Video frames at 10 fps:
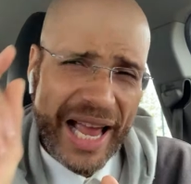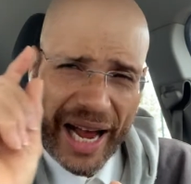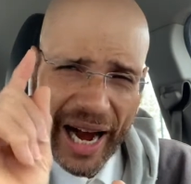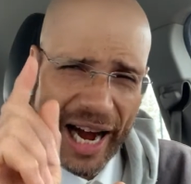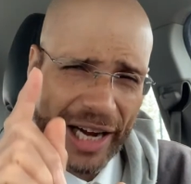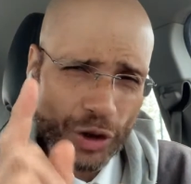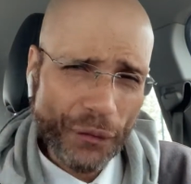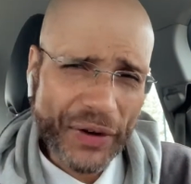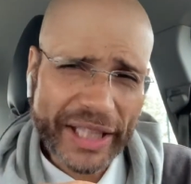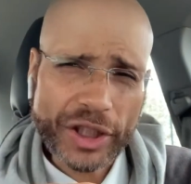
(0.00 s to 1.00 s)
Uh, don't
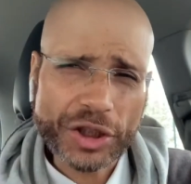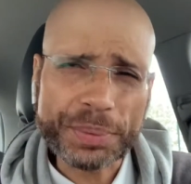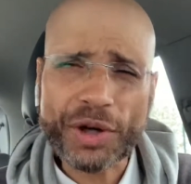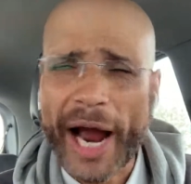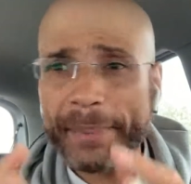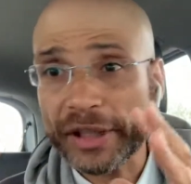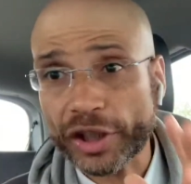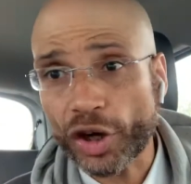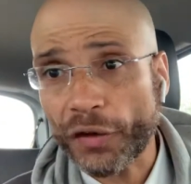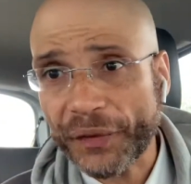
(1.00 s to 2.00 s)
forget to subscribe. Hit the
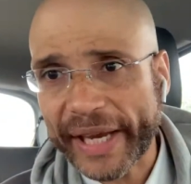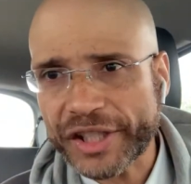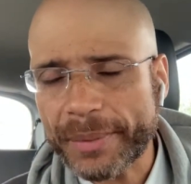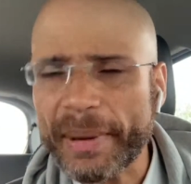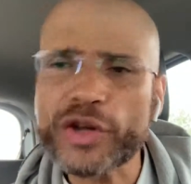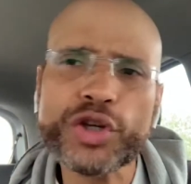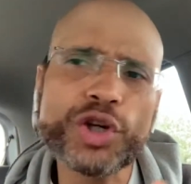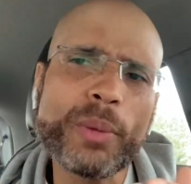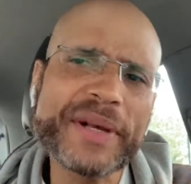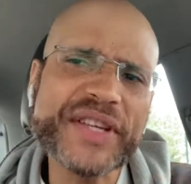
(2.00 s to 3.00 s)
notification bell so you
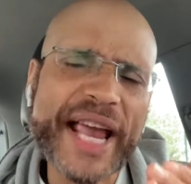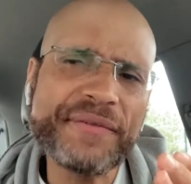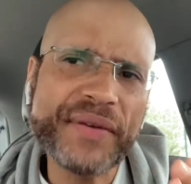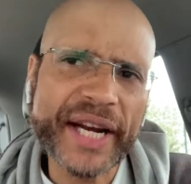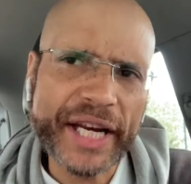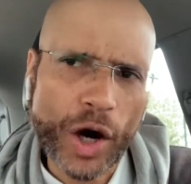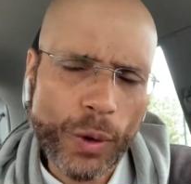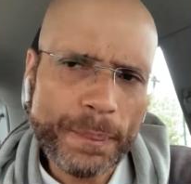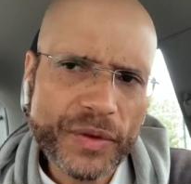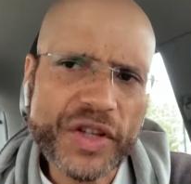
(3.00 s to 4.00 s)
don't miss a video.
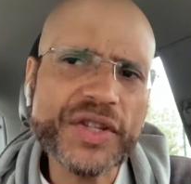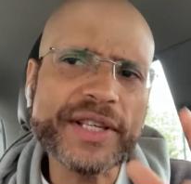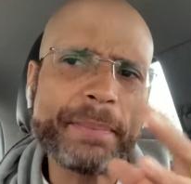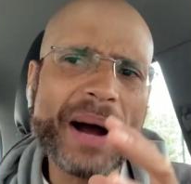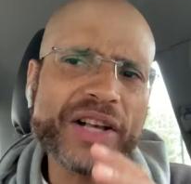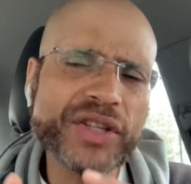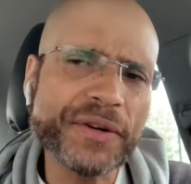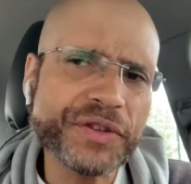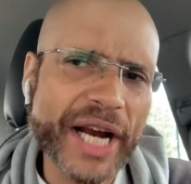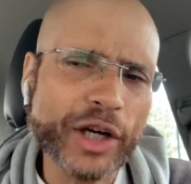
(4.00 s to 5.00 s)
This is a
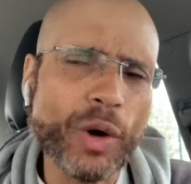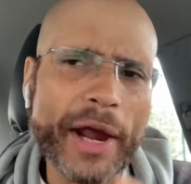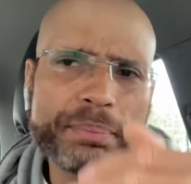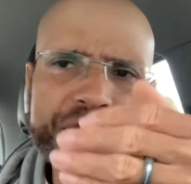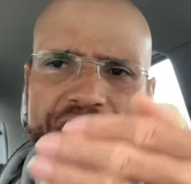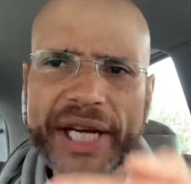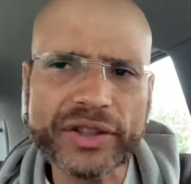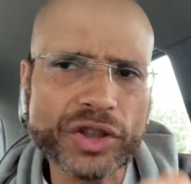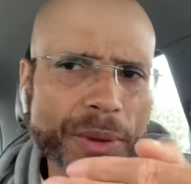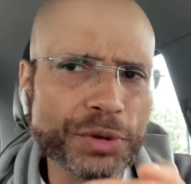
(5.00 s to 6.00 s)
positive channel. I appreciate
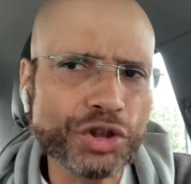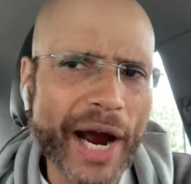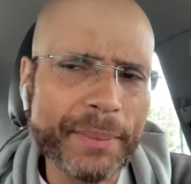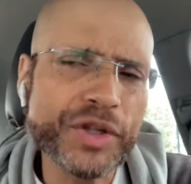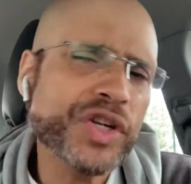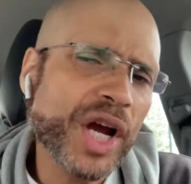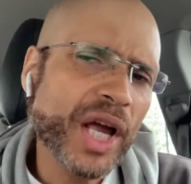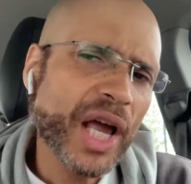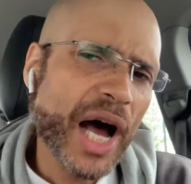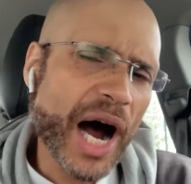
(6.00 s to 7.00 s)
the subscribers
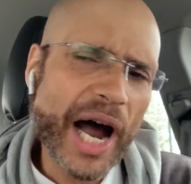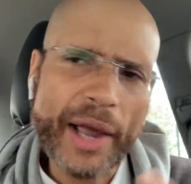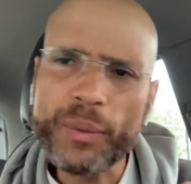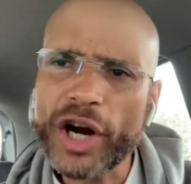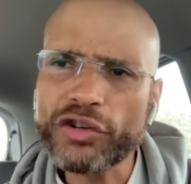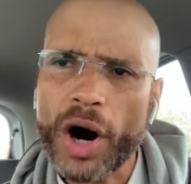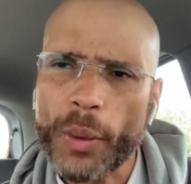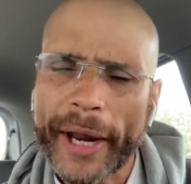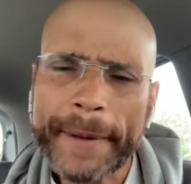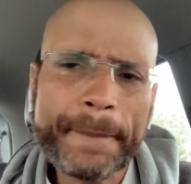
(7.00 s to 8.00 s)
uh, and we're
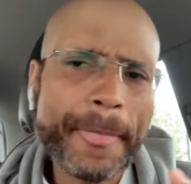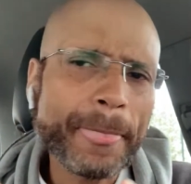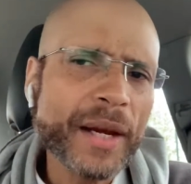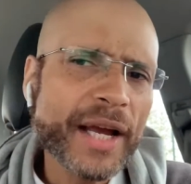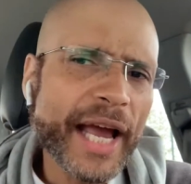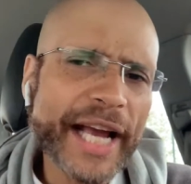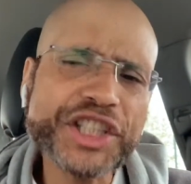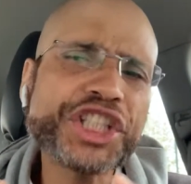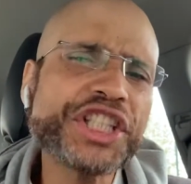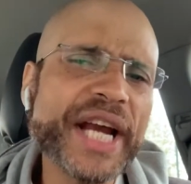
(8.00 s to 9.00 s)
growing. And
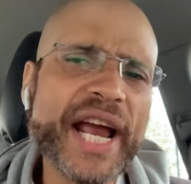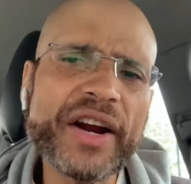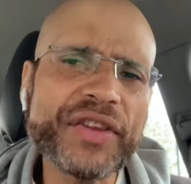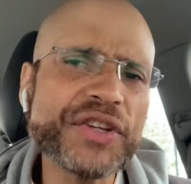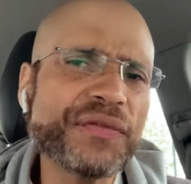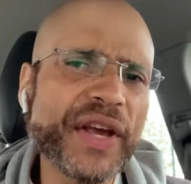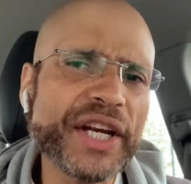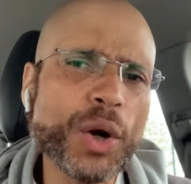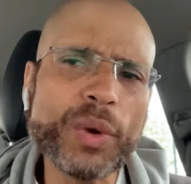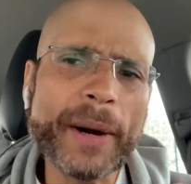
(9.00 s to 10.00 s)
share this
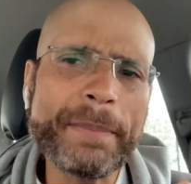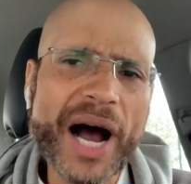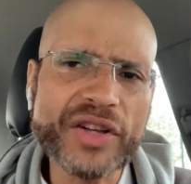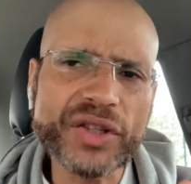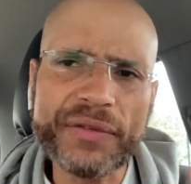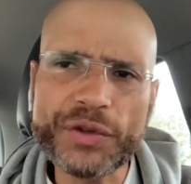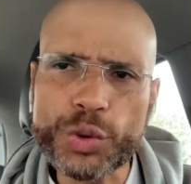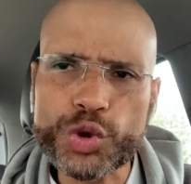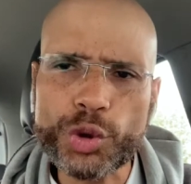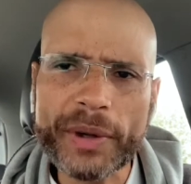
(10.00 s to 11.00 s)
video with a positive
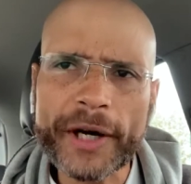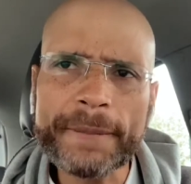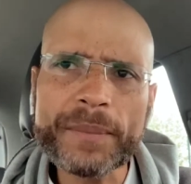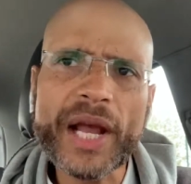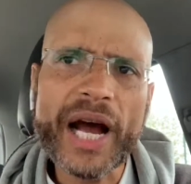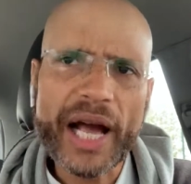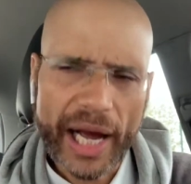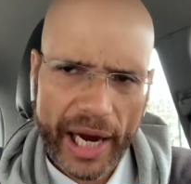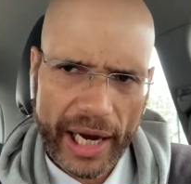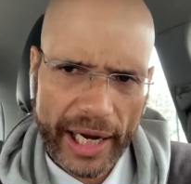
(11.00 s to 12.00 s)
YouTuber.
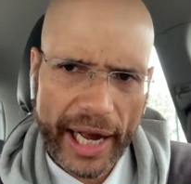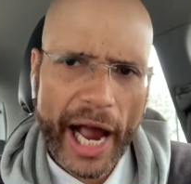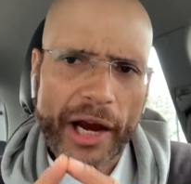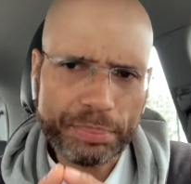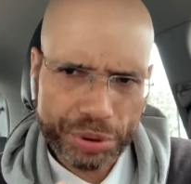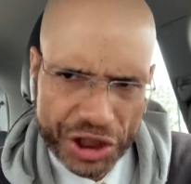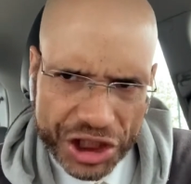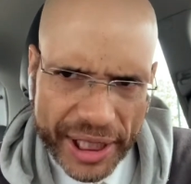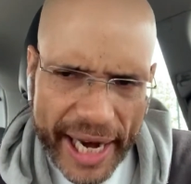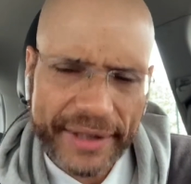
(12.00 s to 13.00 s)
Uh, I
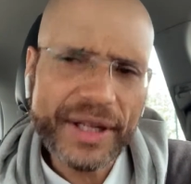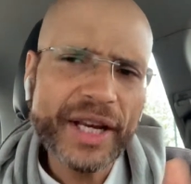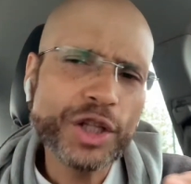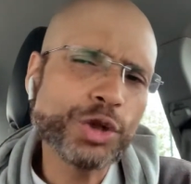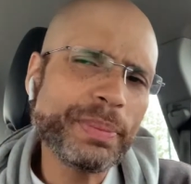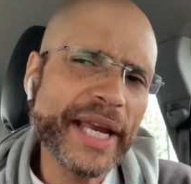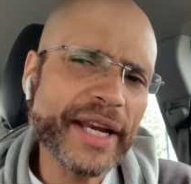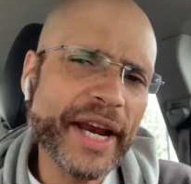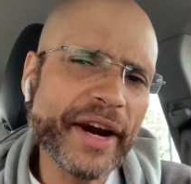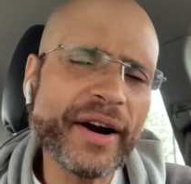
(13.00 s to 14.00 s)
appreciate you being
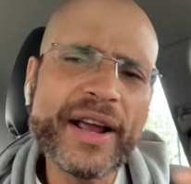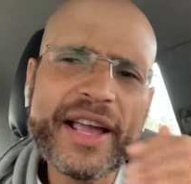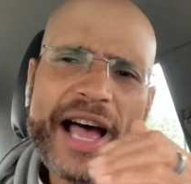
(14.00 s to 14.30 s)
here.